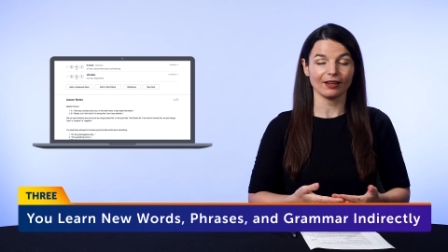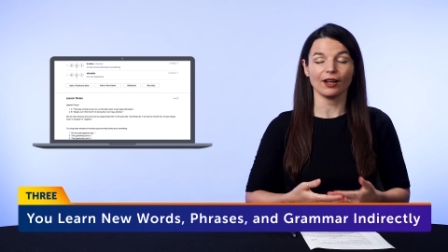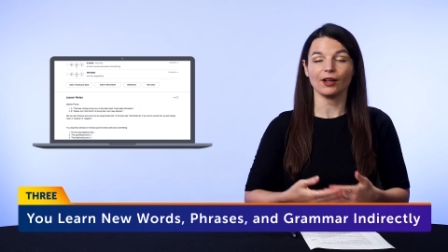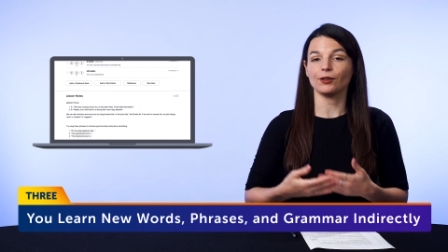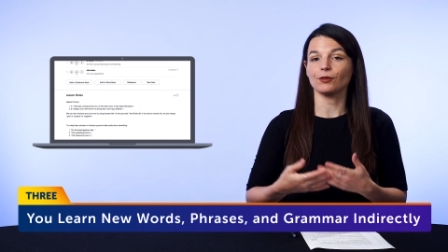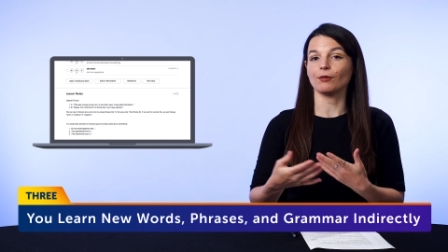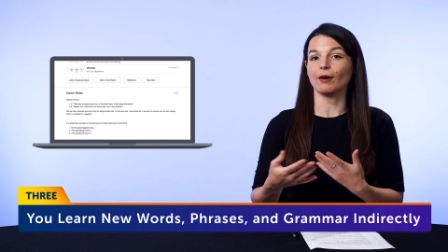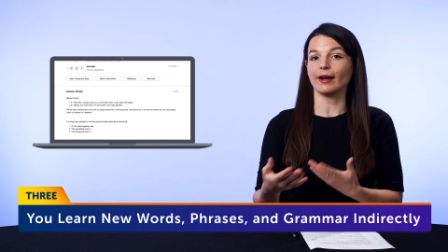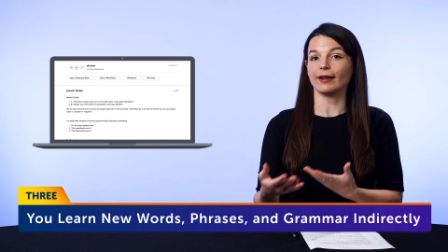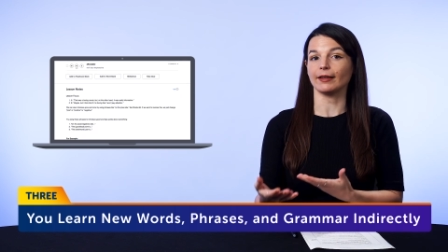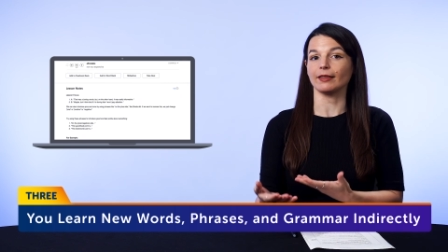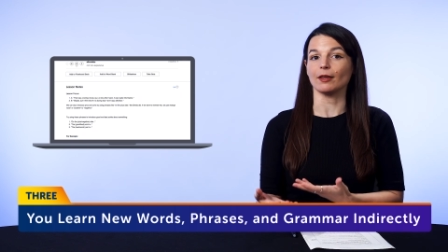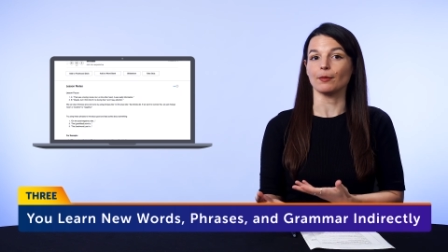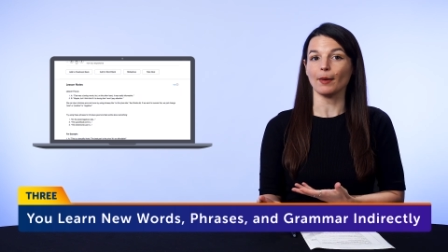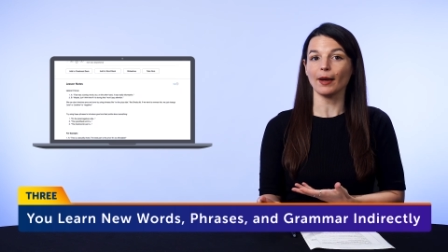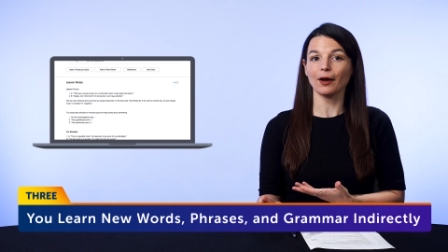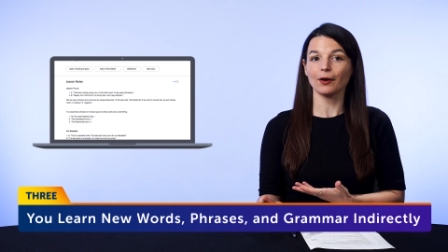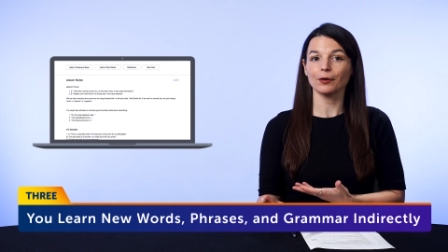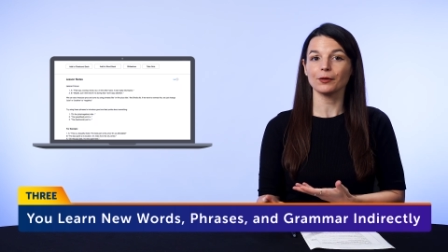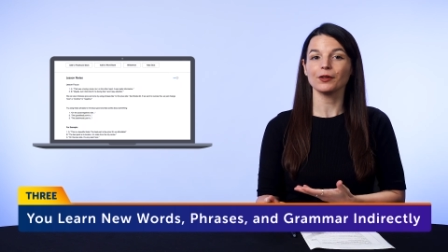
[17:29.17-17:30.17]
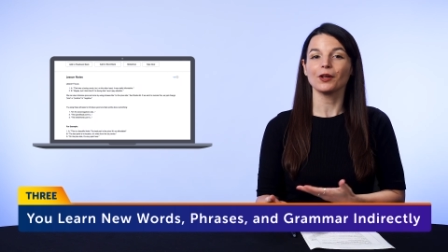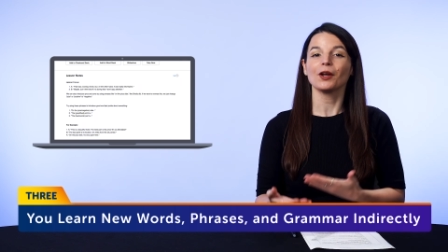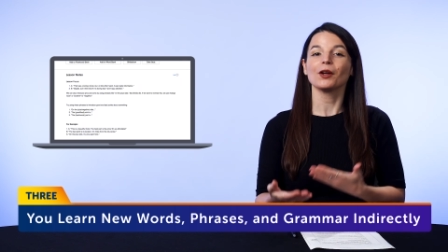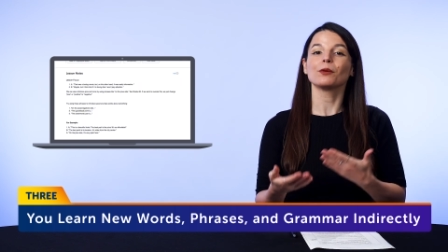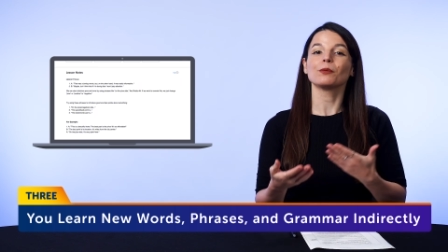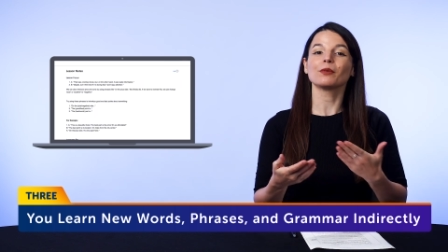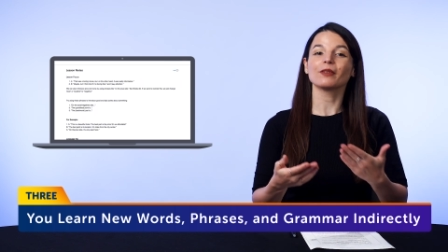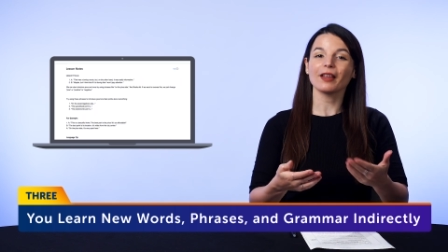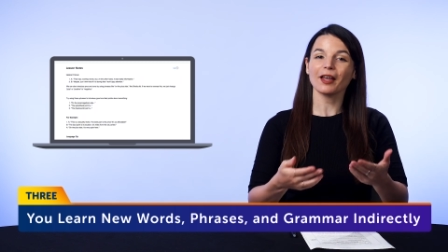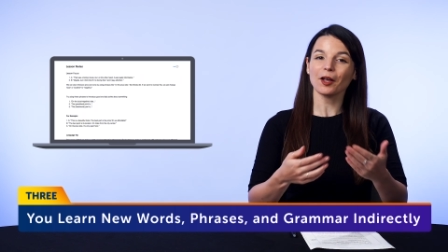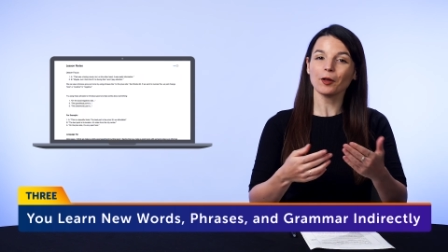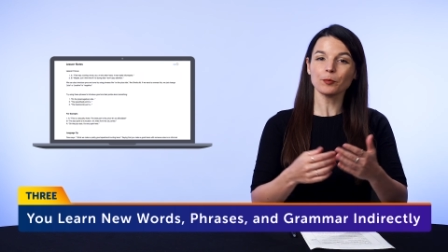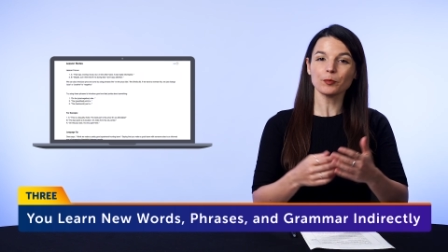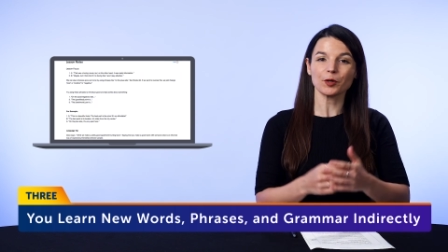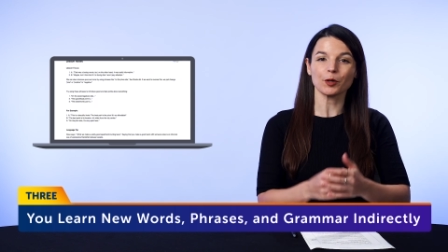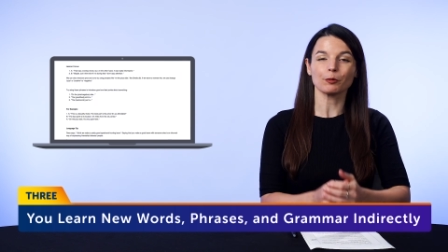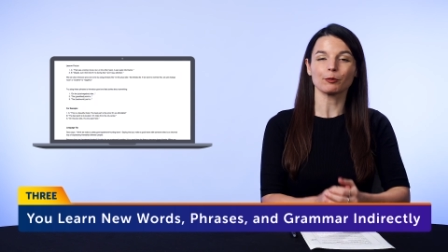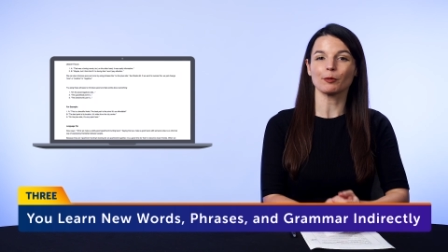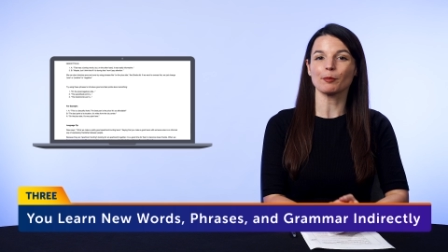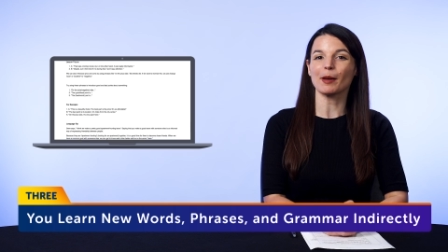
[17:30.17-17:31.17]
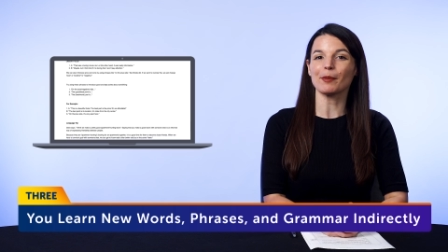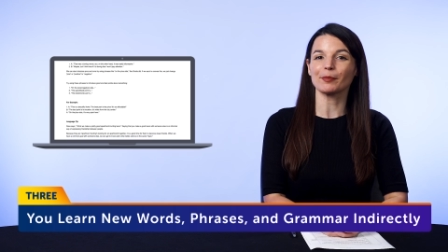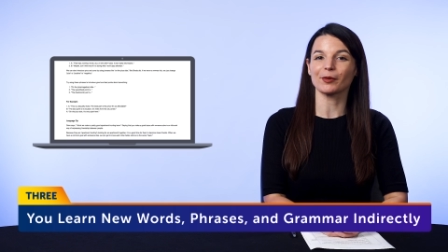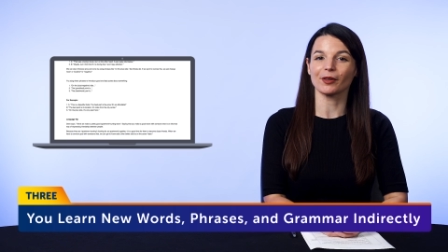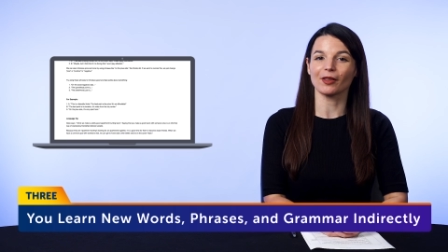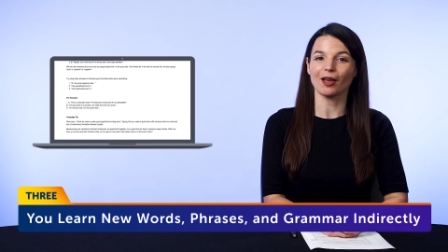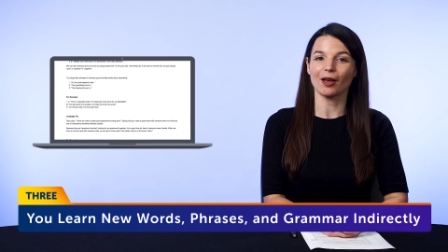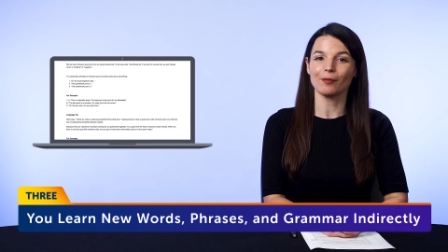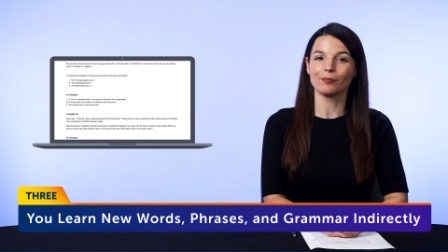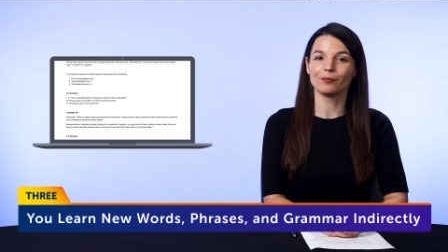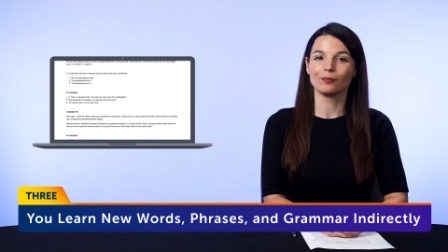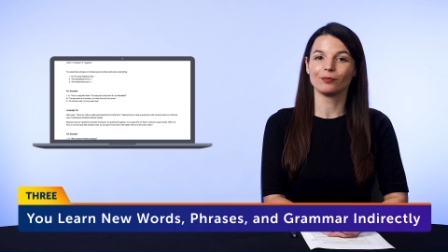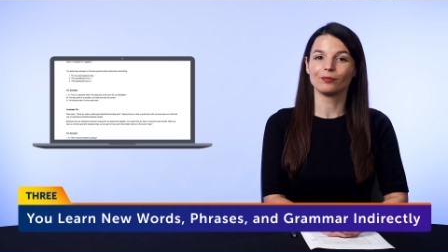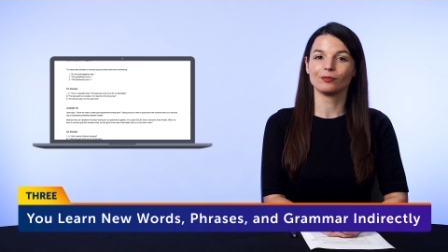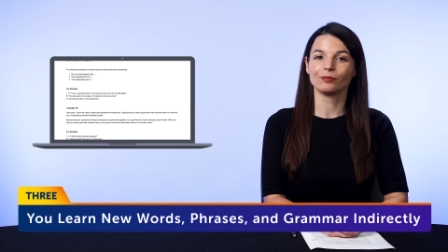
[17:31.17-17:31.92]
and writing them out will help you remember them.